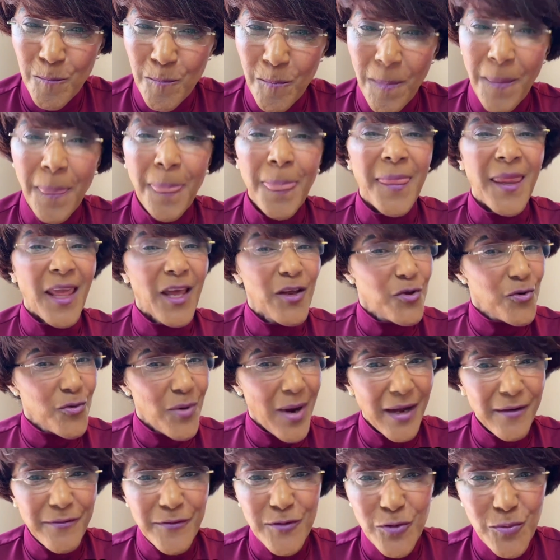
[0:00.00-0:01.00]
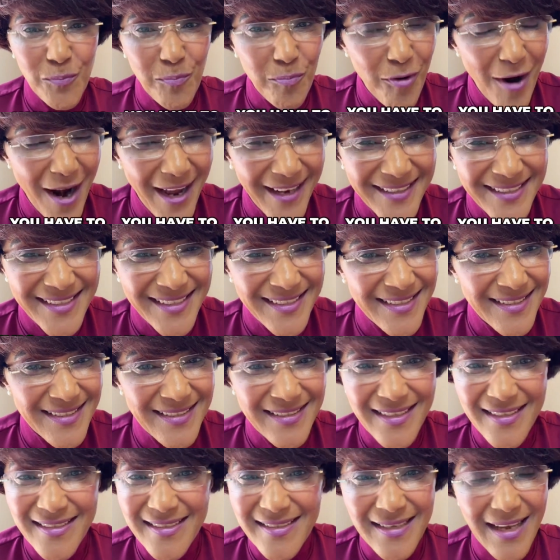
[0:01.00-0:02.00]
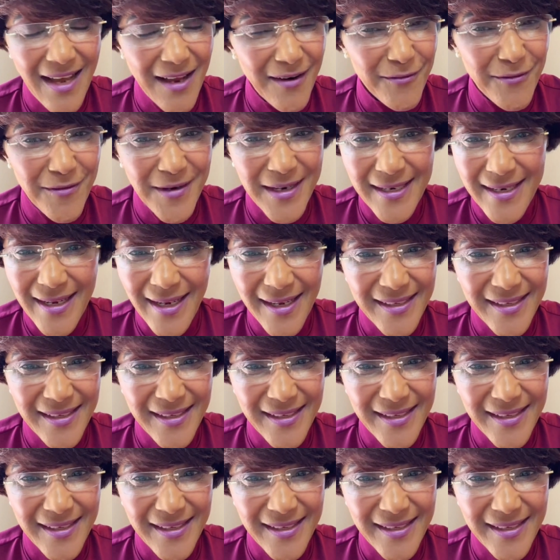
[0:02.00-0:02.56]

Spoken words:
You have to practice this every day.